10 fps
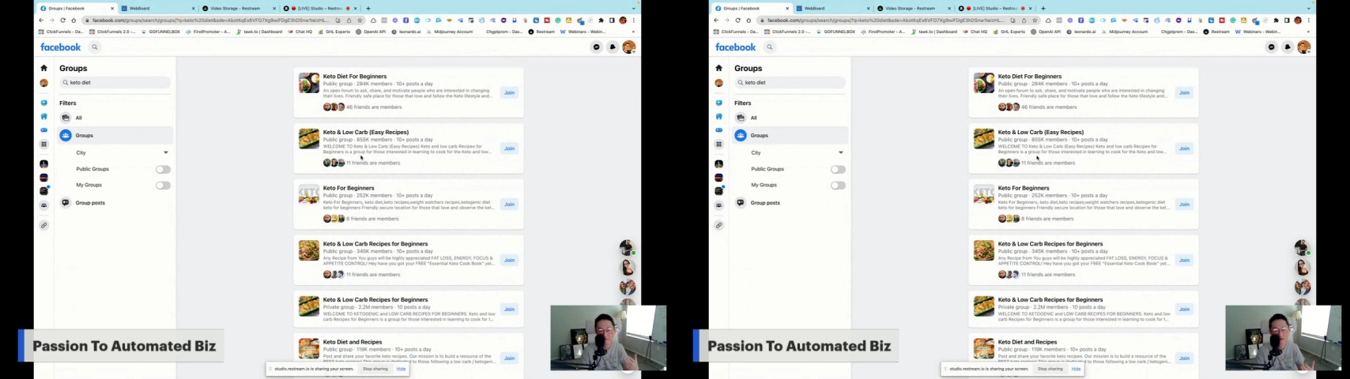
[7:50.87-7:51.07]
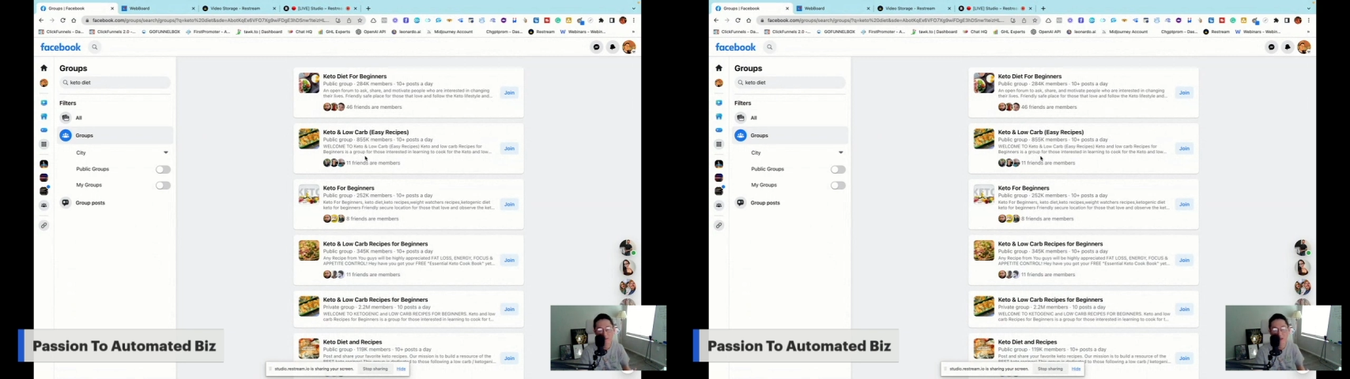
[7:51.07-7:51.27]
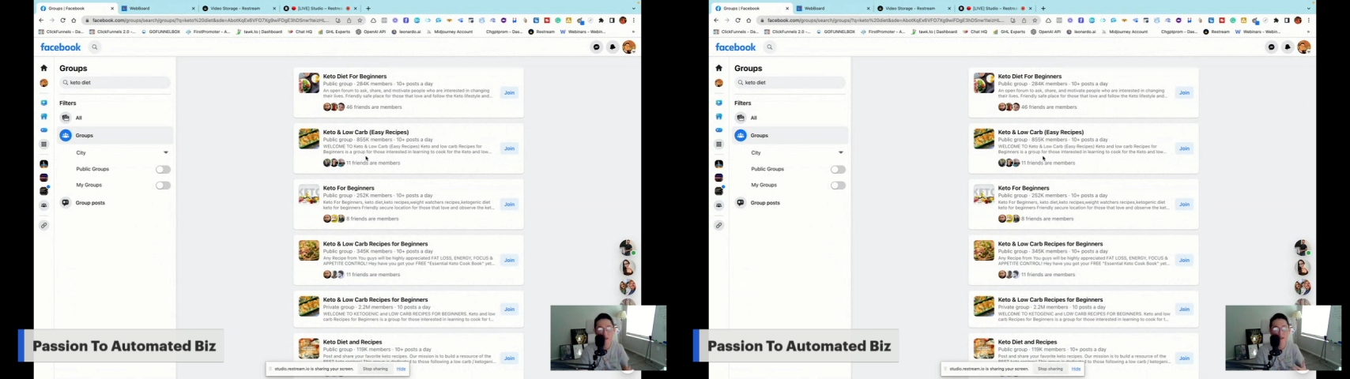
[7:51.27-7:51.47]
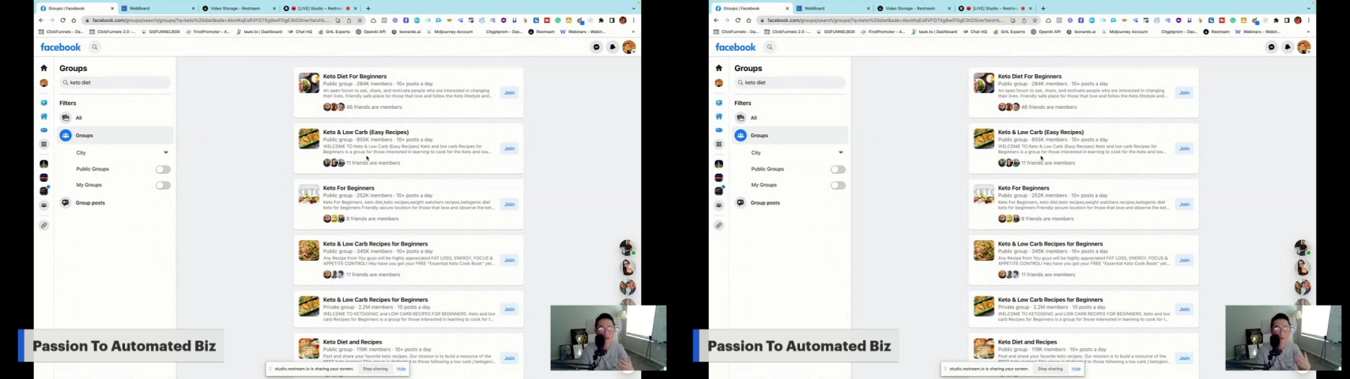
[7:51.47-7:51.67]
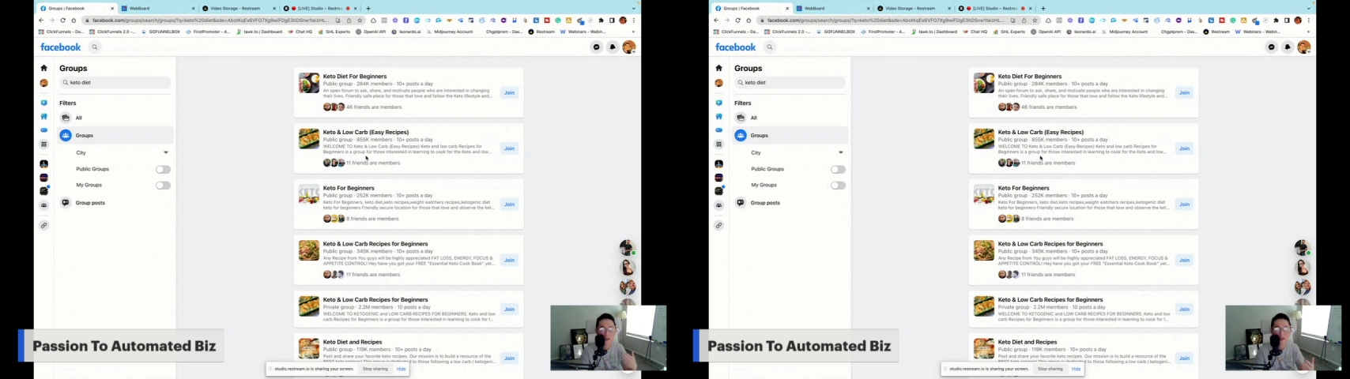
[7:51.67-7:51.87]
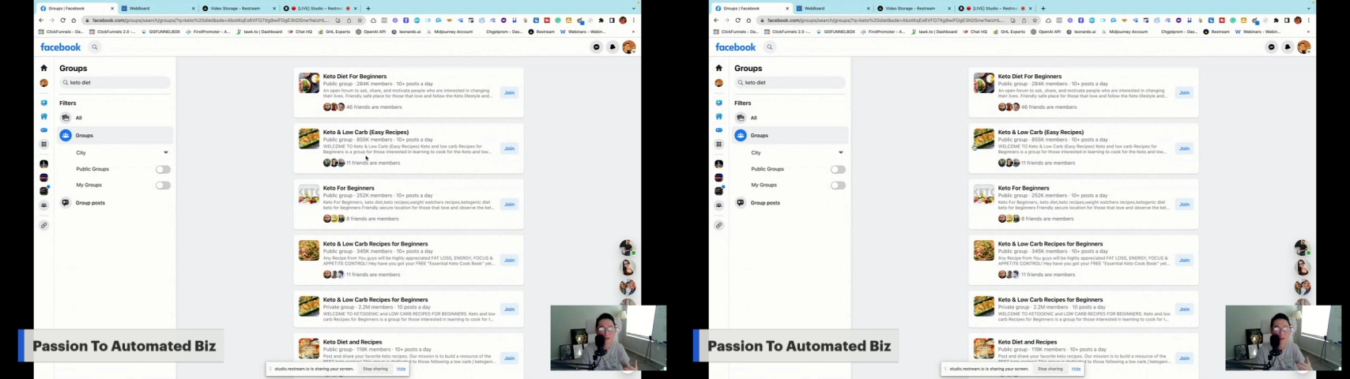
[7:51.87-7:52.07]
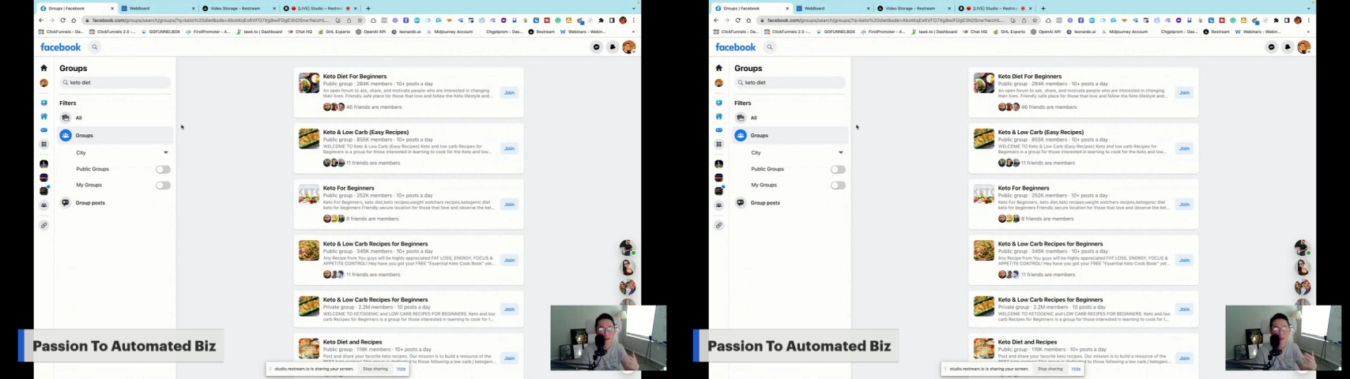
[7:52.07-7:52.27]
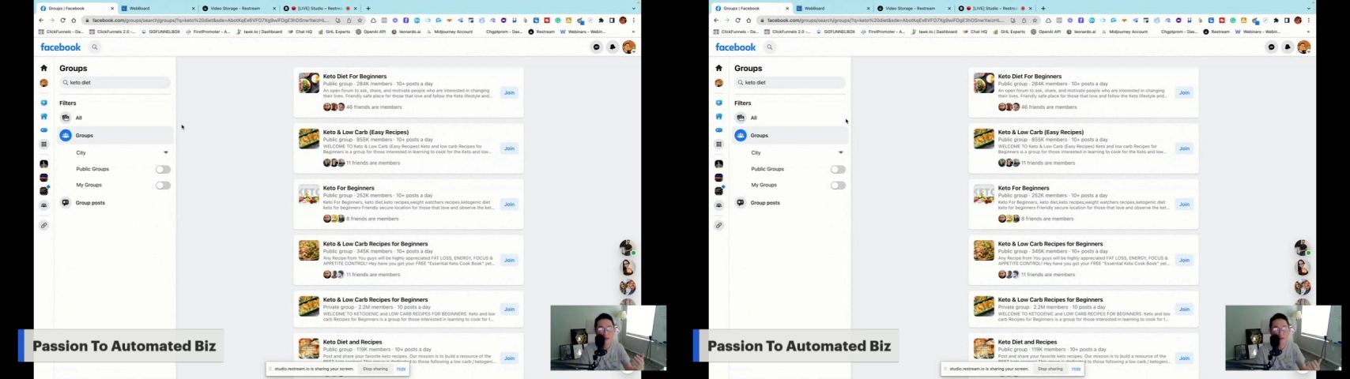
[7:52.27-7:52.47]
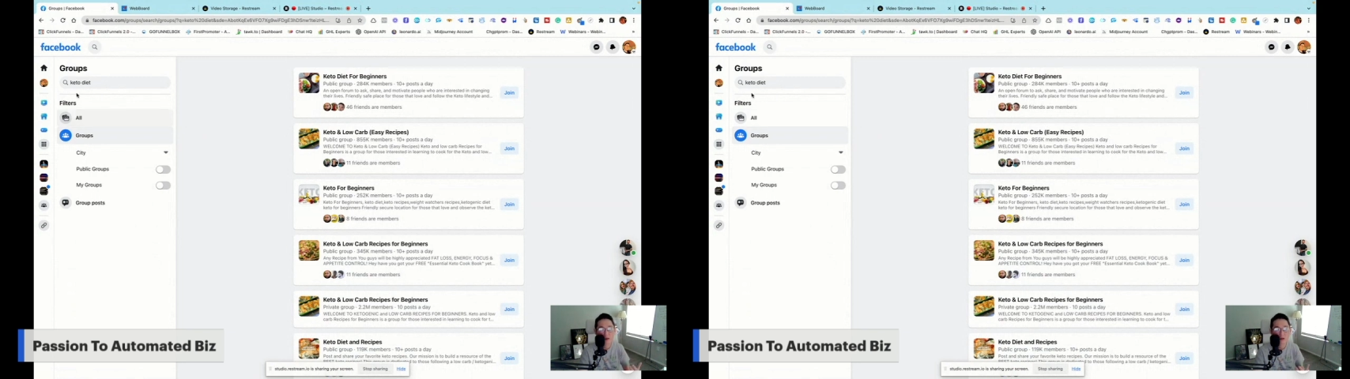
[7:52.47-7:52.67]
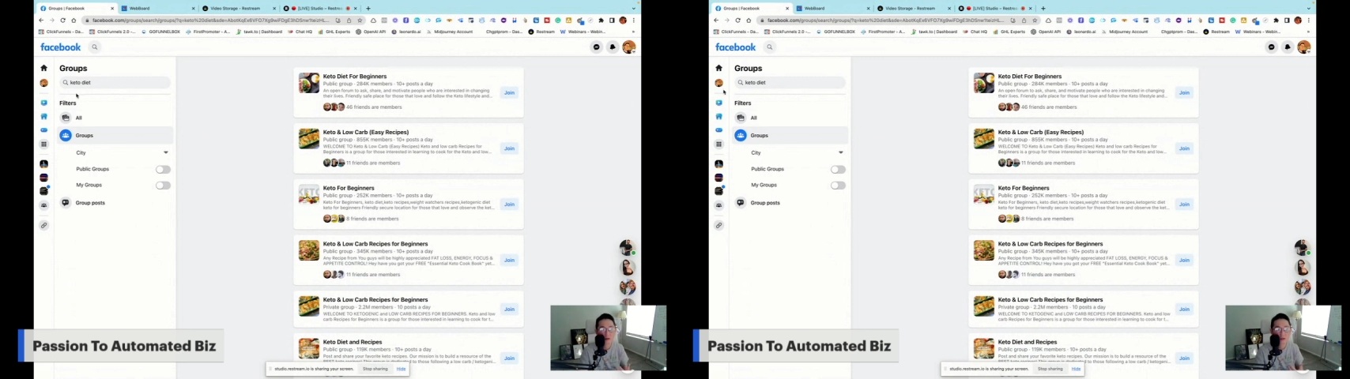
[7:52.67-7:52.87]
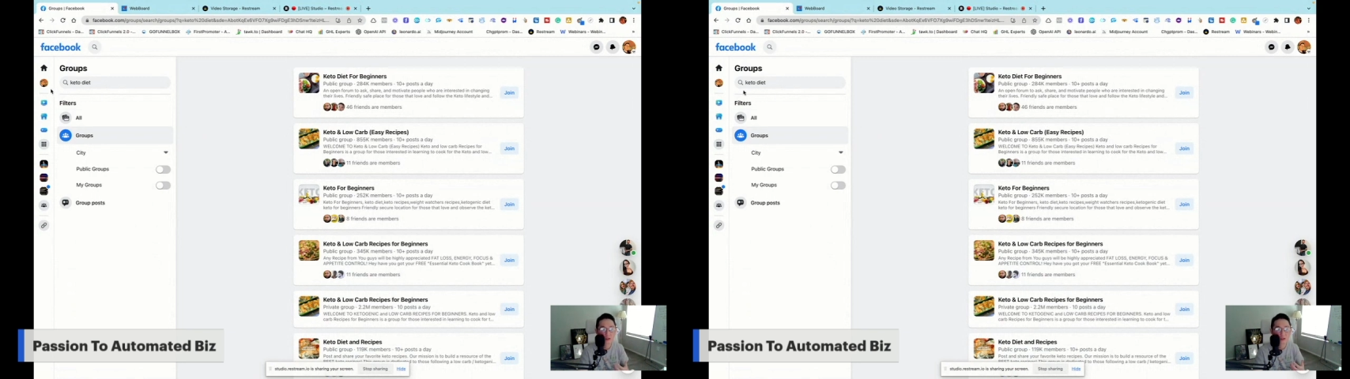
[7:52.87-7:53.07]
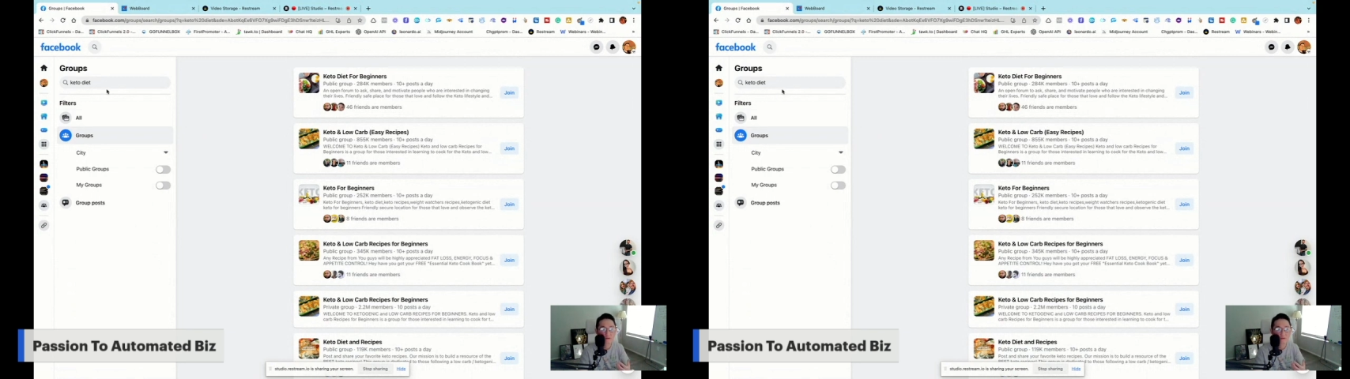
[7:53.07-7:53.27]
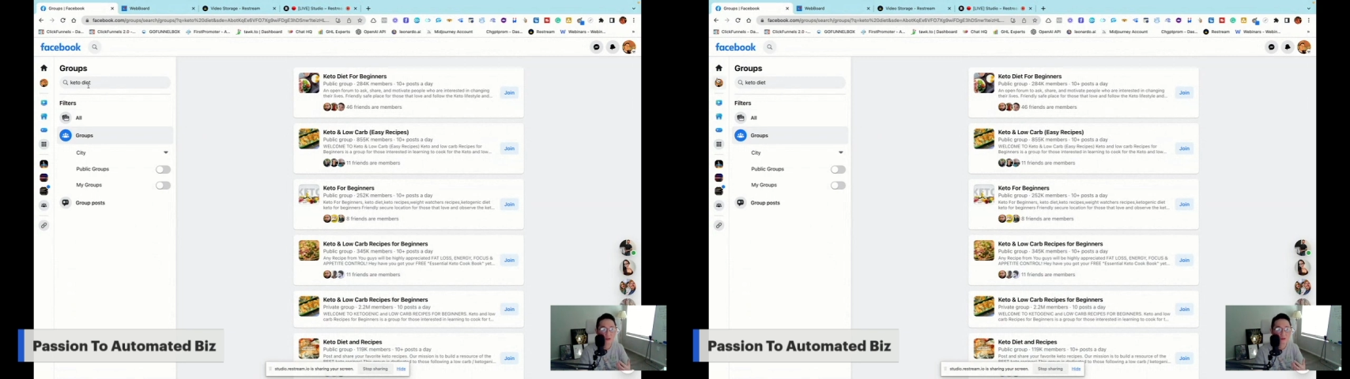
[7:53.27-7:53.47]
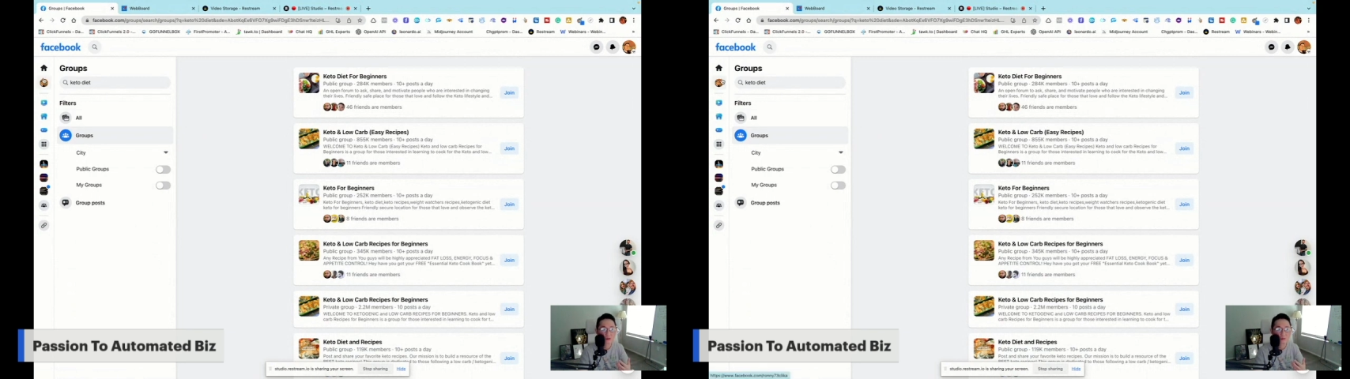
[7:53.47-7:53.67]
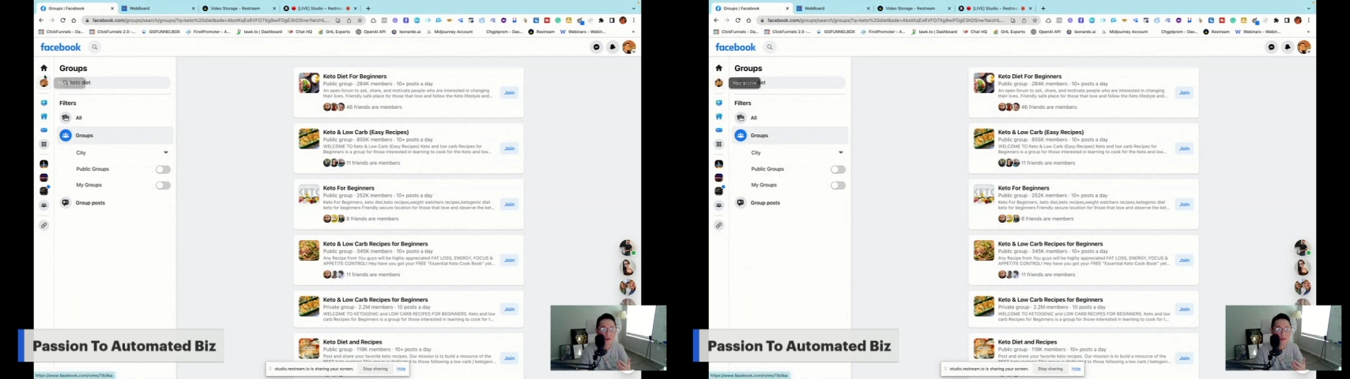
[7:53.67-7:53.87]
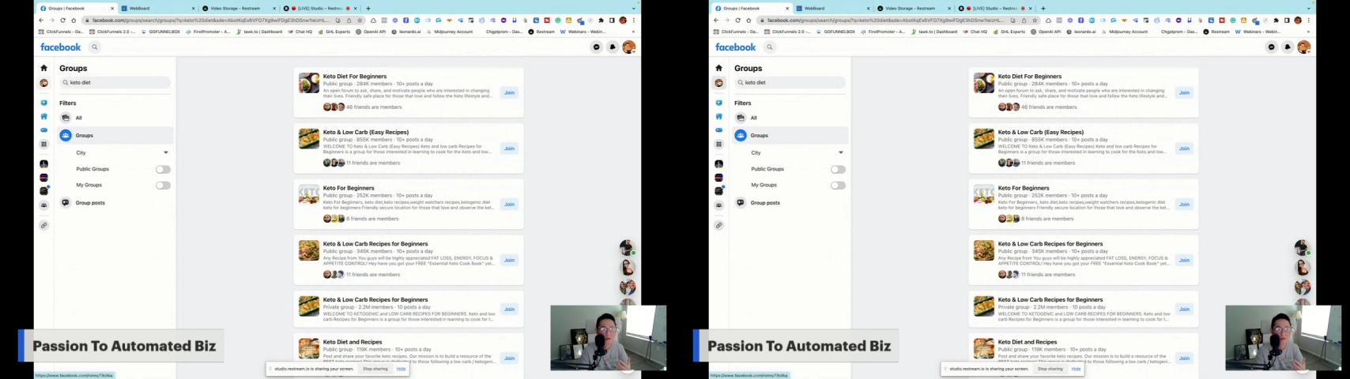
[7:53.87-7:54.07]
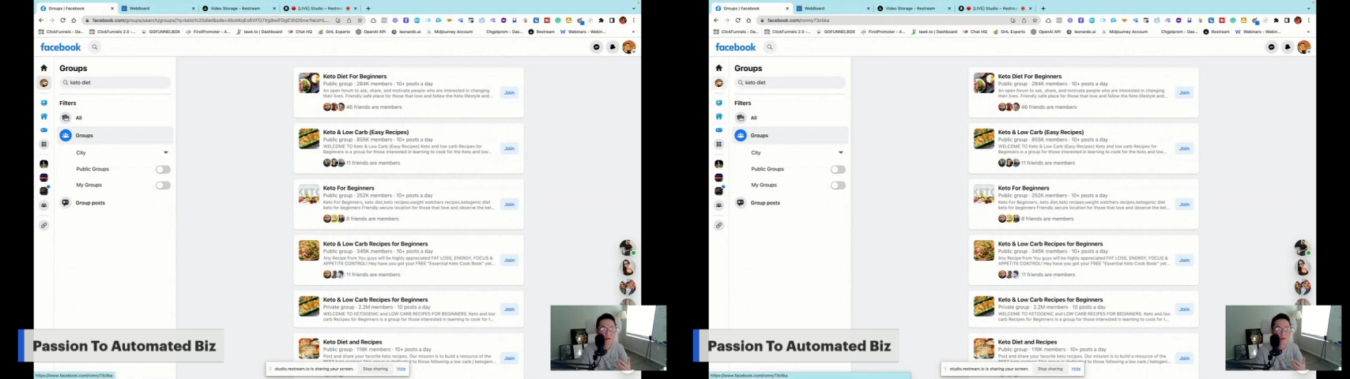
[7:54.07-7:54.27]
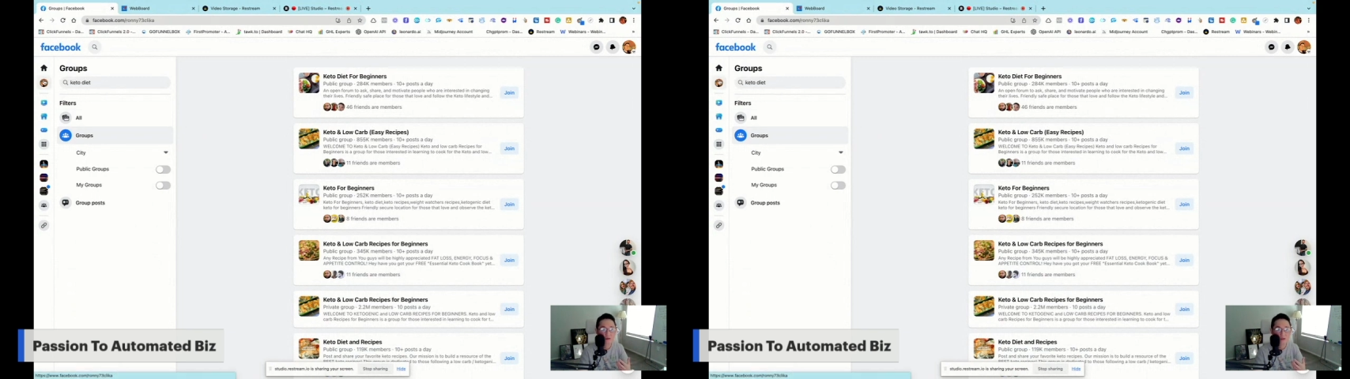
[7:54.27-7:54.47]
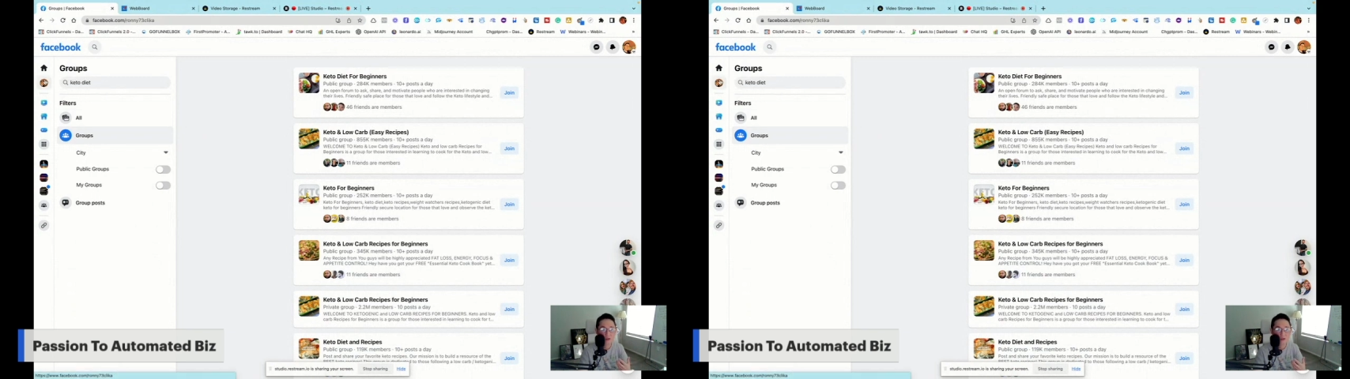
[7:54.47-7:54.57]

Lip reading: No face is visible, so there are no lips to read.